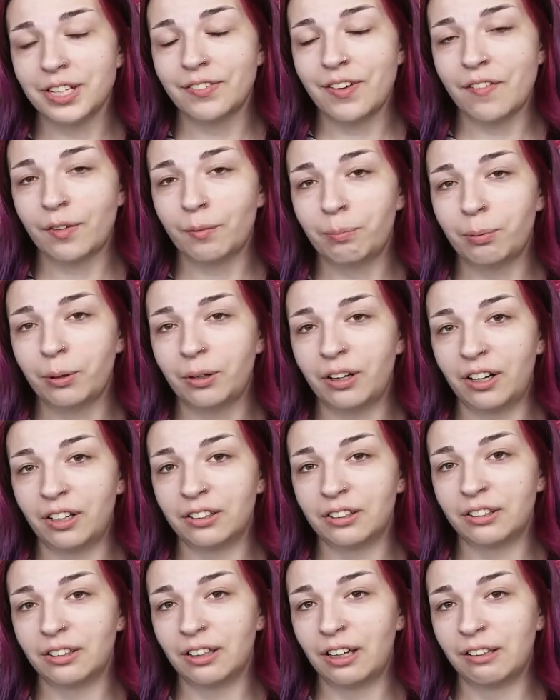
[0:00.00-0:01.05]
I've ever put
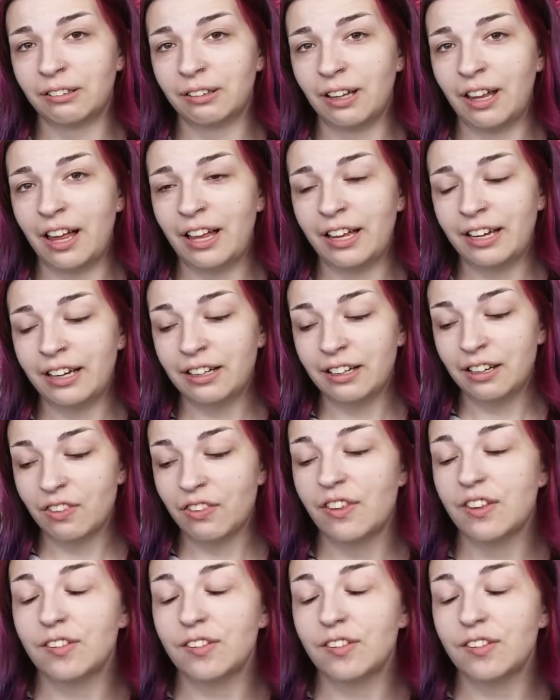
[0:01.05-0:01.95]
on online.